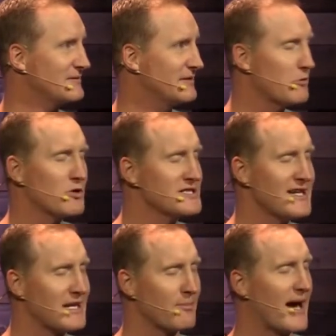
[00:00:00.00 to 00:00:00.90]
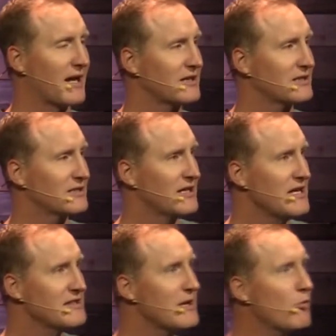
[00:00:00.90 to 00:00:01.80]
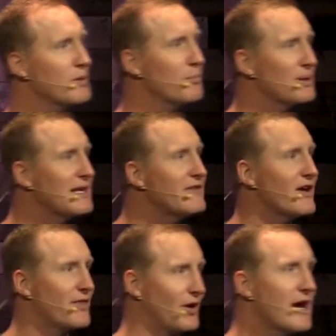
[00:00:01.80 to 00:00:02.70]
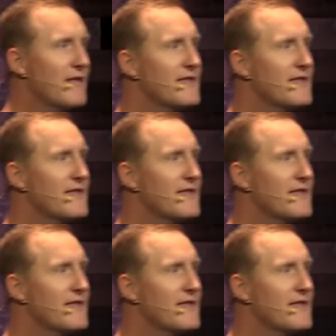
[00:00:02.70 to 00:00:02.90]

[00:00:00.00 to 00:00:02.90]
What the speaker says: They wouldn't take it back. They wouldn't believe other.